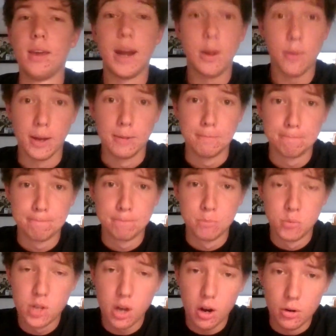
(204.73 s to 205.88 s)
Anyway,
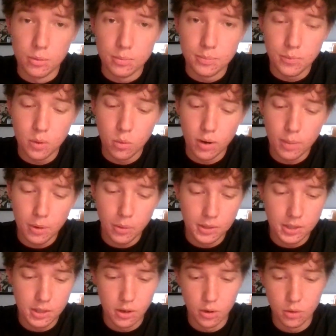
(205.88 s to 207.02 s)
so what I'm going
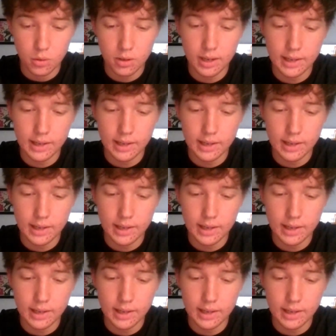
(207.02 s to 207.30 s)
to do